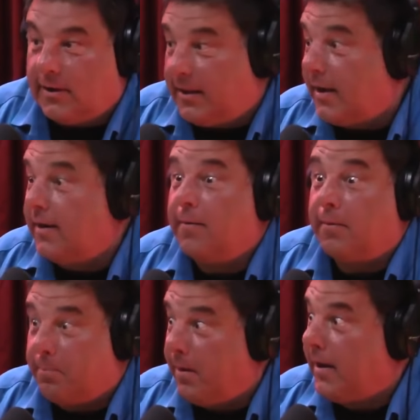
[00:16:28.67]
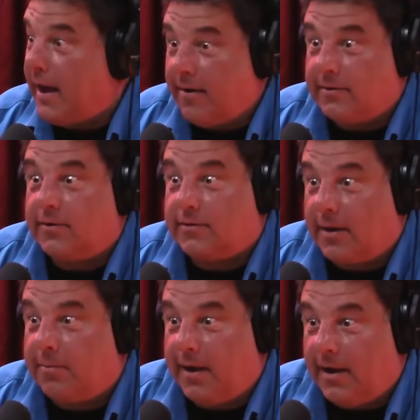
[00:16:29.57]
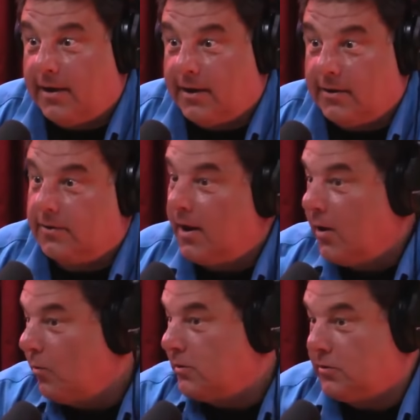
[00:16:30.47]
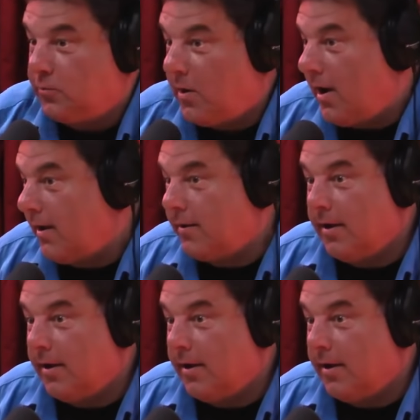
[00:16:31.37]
and then big characters kept getting killed, which is why